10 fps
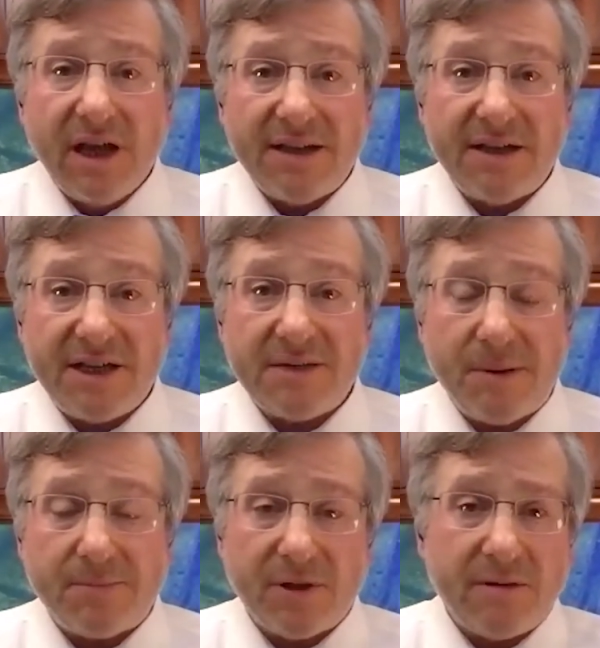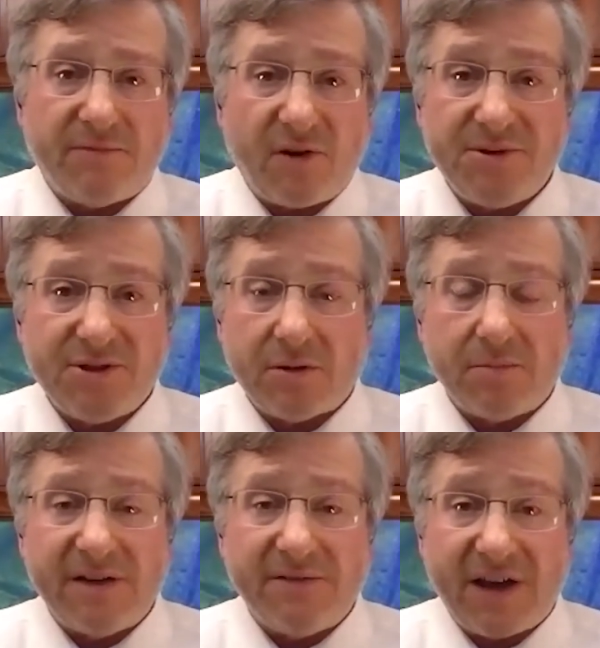And they teach people in pharmaceutical
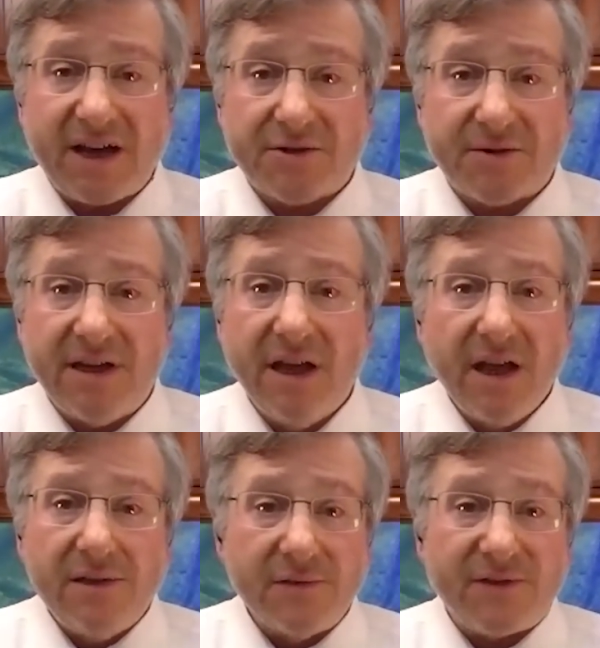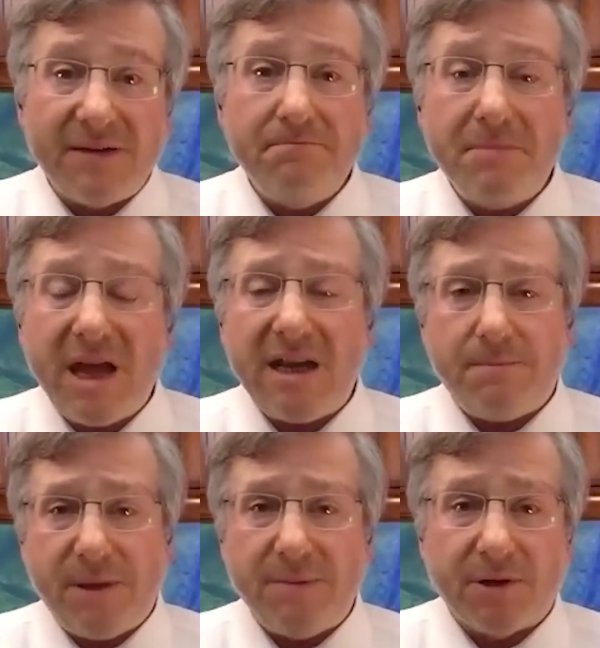manufacturing. You'll find many
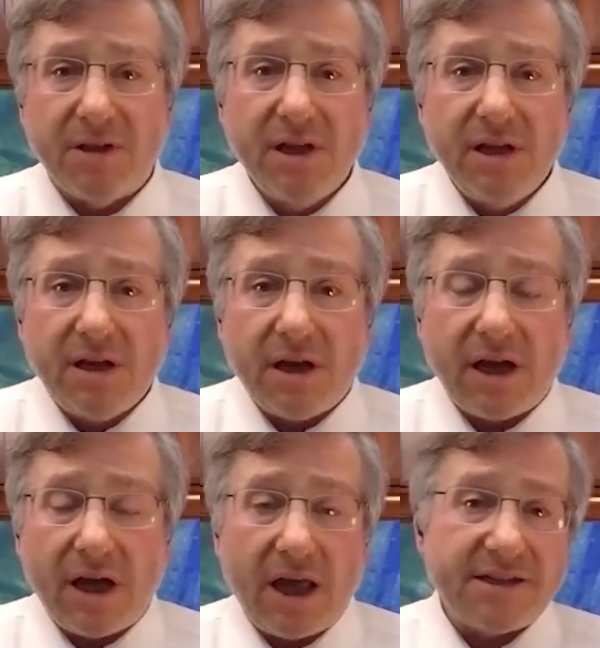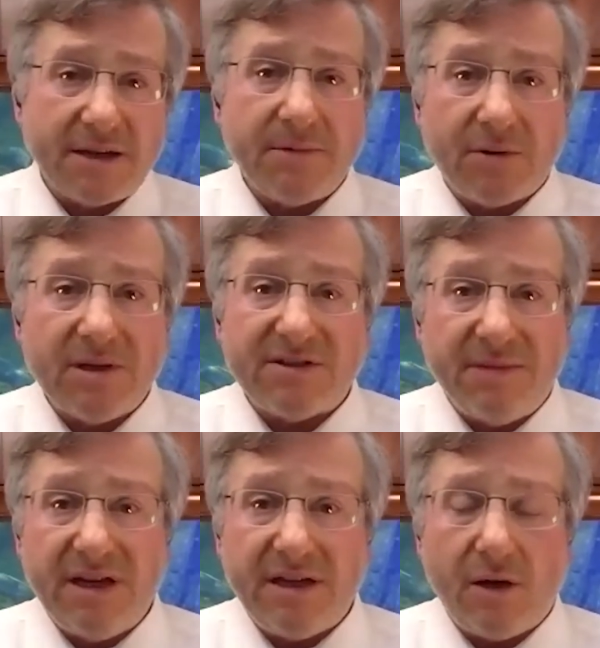people Uh, as immigrants from
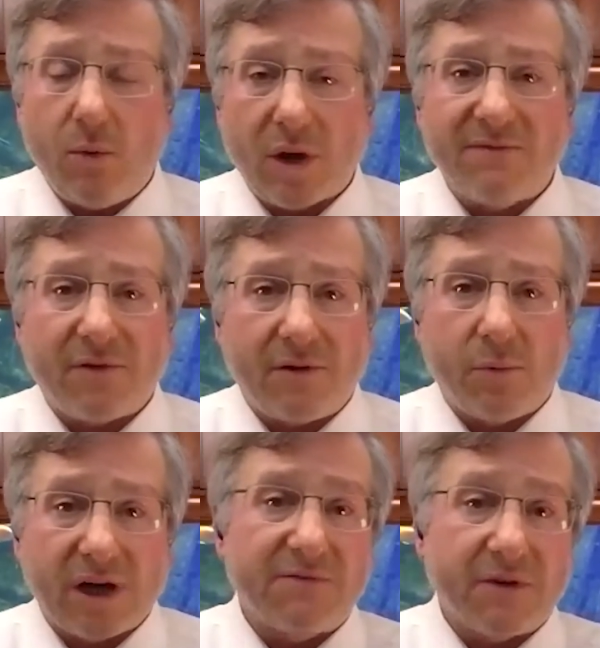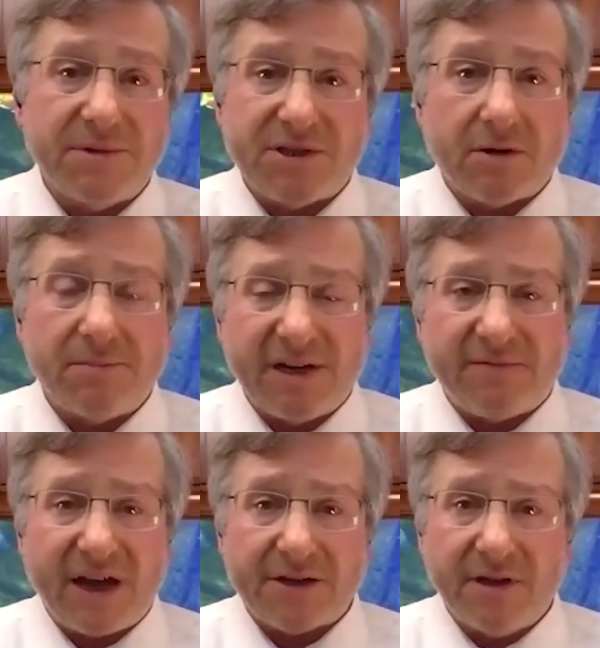India who work in, work in pharmaceutical
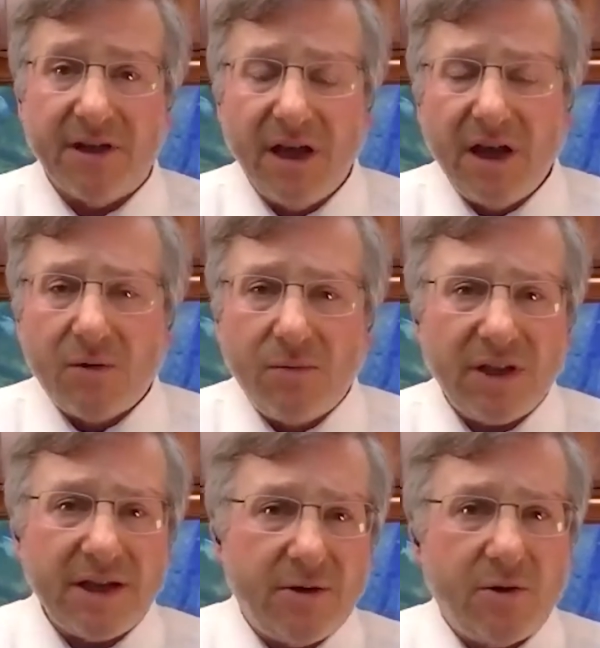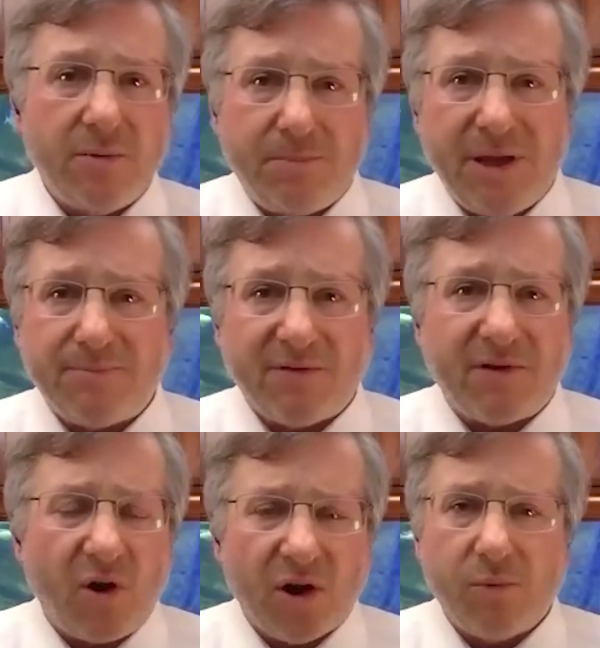manufacturing, really good people,
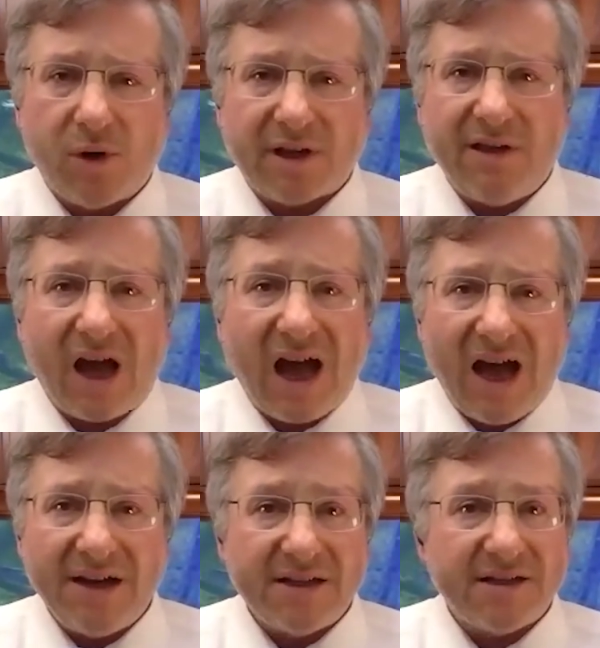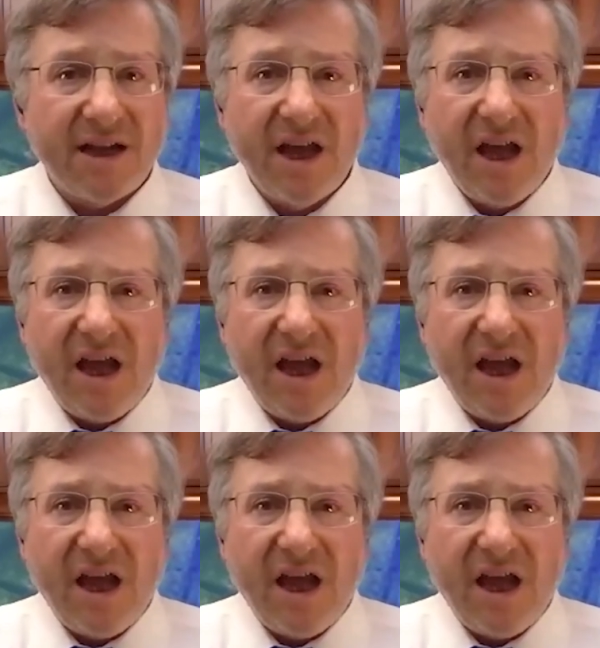hardworking, honest.